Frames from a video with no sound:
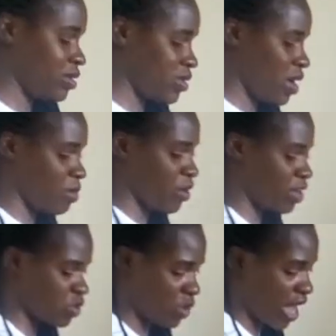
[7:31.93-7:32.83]
So I'm
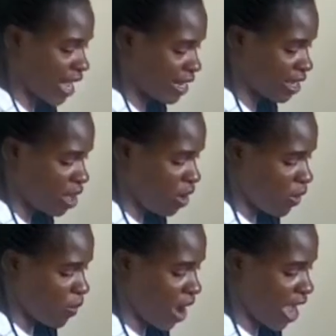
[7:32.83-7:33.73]
going to add
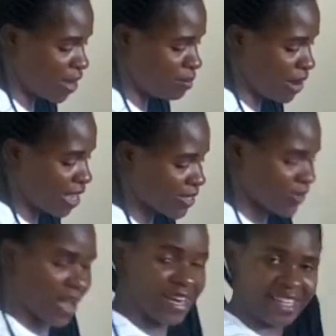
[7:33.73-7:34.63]
1
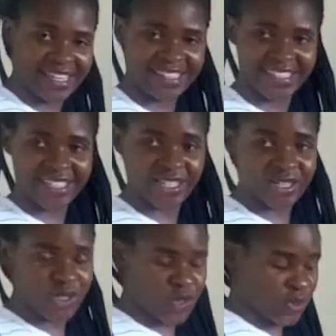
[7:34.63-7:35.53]
plus 1,
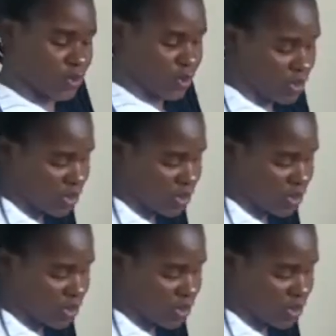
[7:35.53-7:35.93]
2.